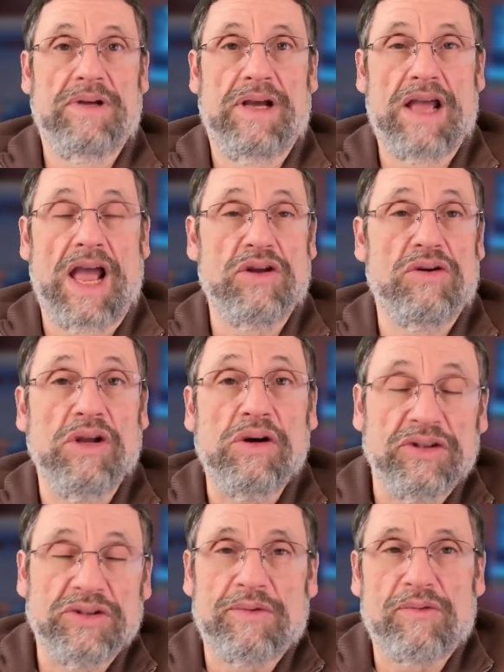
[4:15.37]
I don't know
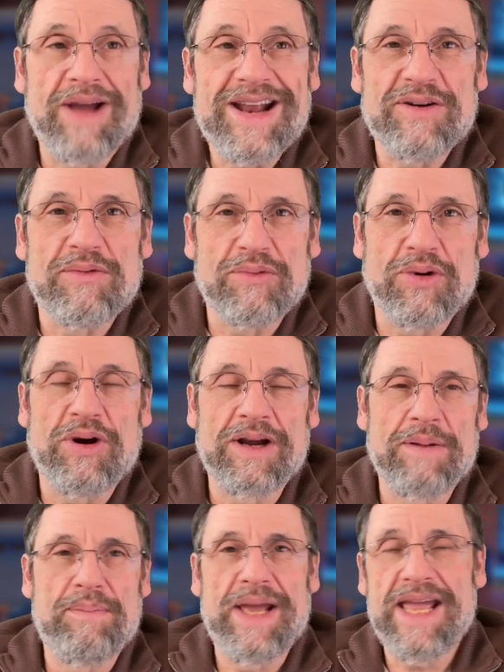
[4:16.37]
if there's a right or
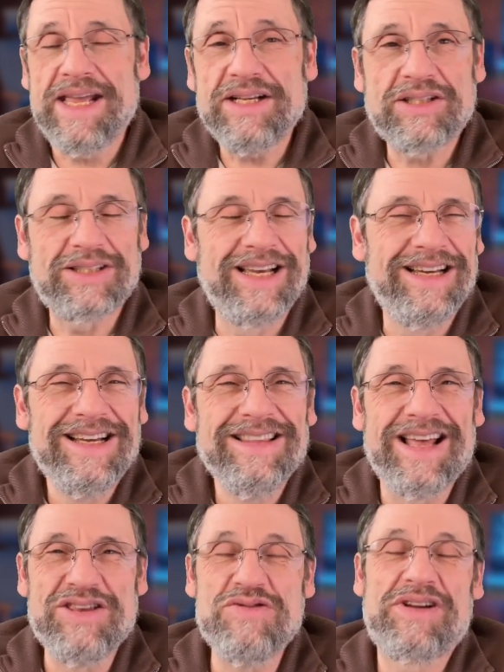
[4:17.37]
wrong pace
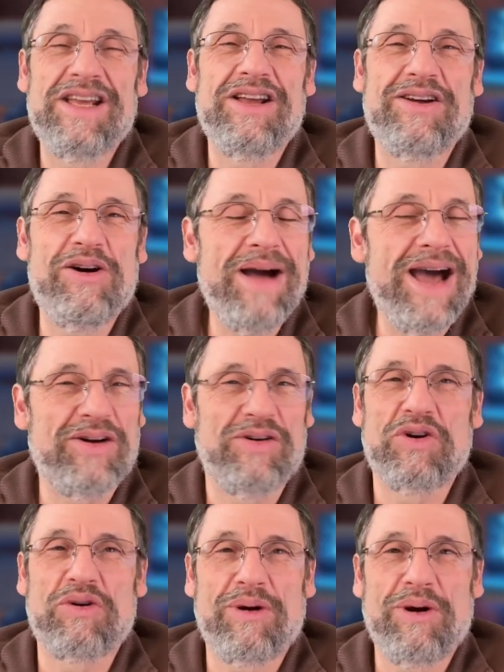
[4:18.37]
that you can go at
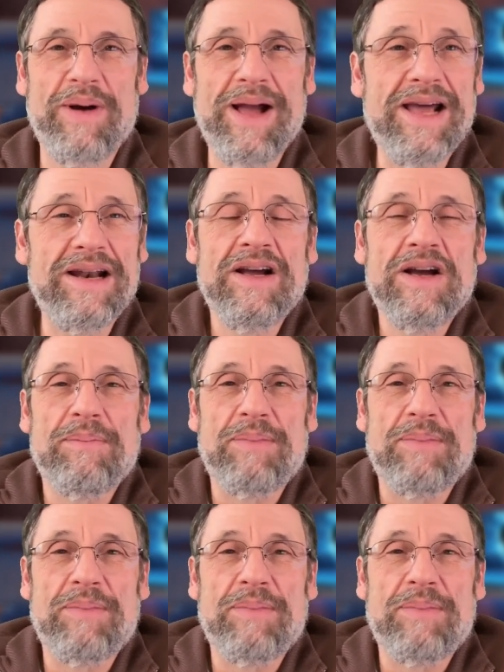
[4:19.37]
or grow at,